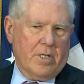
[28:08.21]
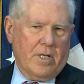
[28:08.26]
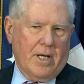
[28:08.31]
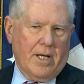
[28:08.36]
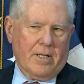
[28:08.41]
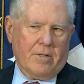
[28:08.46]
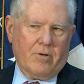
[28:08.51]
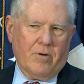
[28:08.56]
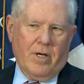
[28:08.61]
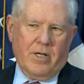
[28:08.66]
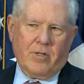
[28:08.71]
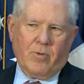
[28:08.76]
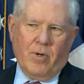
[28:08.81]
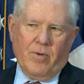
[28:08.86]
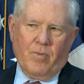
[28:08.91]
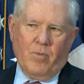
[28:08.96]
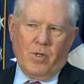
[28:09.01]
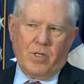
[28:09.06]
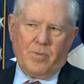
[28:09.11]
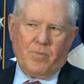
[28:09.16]
I
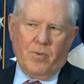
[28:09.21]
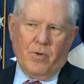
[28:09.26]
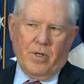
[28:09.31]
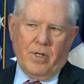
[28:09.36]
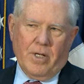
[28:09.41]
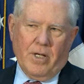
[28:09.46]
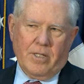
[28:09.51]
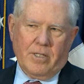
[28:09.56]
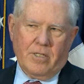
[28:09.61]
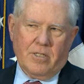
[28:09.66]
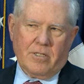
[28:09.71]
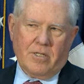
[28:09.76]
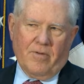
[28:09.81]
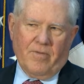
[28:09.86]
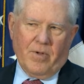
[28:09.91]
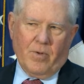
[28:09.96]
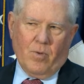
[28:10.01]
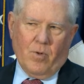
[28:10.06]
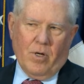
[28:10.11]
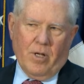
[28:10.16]
graduated from West Point in
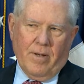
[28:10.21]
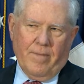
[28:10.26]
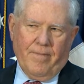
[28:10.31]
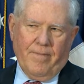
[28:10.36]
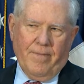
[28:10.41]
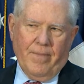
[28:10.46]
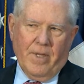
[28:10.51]
1971